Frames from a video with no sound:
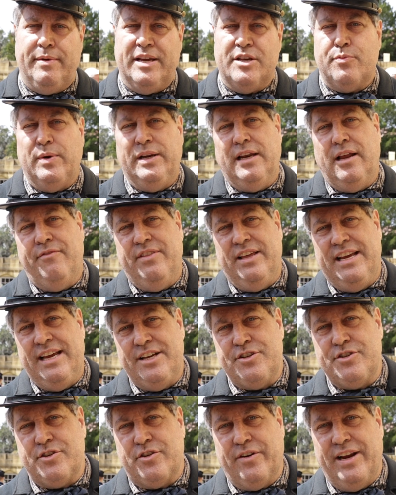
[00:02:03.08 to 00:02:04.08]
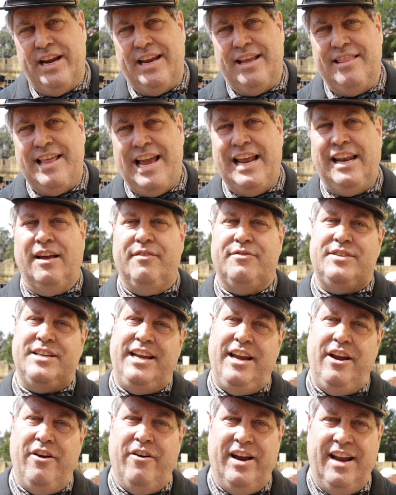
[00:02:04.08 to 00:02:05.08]
because we love the history. They love to
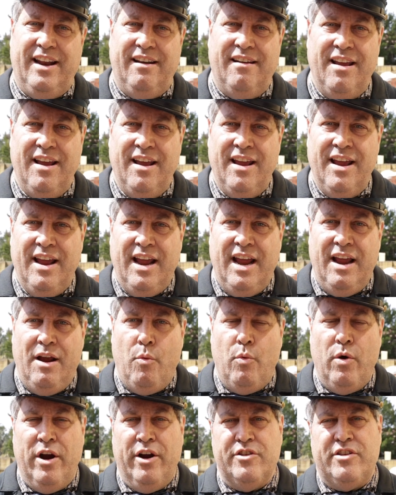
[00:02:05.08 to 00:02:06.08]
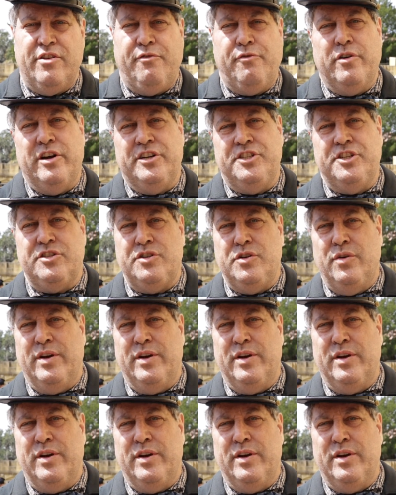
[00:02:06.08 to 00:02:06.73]
hear it. Whereas if we're just